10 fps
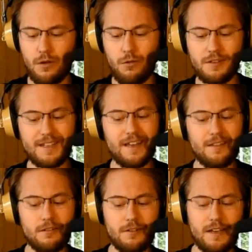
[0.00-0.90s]

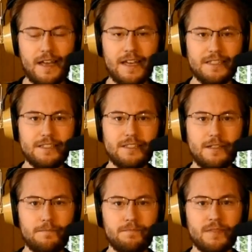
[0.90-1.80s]
altogether,
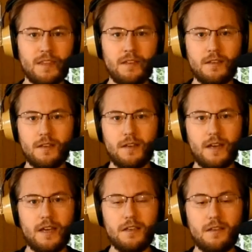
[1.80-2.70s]
and
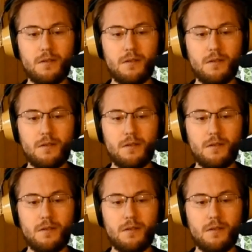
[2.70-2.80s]
I